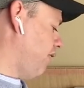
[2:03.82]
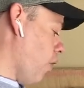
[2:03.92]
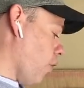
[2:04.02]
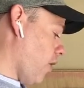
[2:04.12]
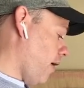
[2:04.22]

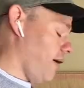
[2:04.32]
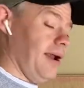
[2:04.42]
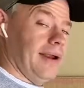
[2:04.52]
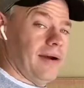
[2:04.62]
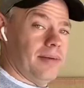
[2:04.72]
4
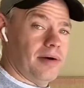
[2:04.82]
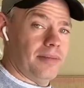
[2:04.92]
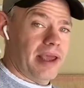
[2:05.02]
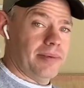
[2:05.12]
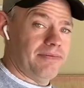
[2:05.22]
or
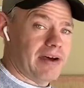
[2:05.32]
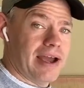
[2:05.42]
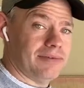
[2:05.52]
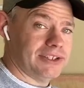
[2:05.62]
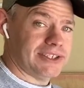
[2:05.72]
maybe
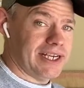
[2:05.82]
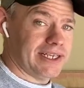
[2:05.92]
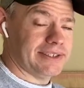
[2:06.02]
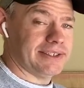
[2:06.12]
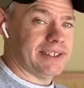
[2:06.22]
5 or
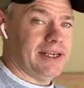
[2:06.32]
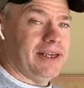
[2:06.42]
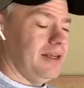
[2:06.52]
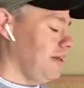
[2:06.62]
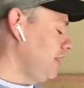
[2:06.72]
6,
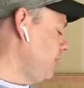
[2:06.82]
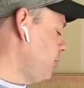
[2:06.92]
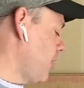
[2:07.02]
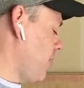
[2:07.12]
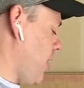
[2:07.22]

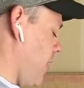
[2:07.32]
you're gonna probably